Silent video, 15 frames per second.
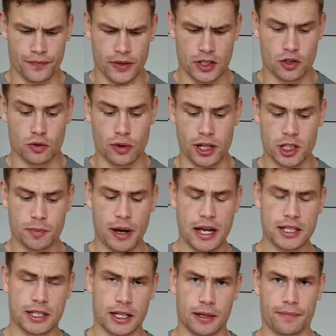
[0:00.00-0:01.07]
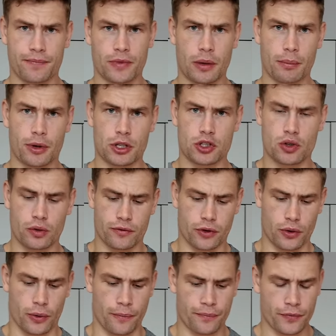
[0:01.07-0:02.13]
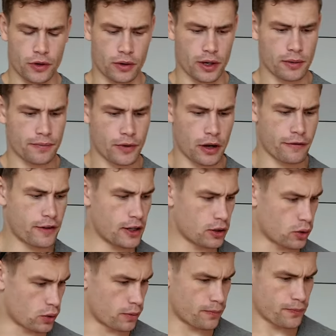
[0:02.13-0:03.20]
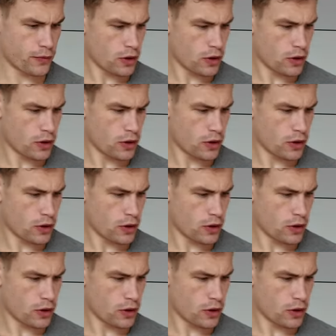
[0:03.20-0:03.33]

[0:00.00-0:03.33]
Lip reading: It's quite spicy, but it's good for you, all right? I feel good.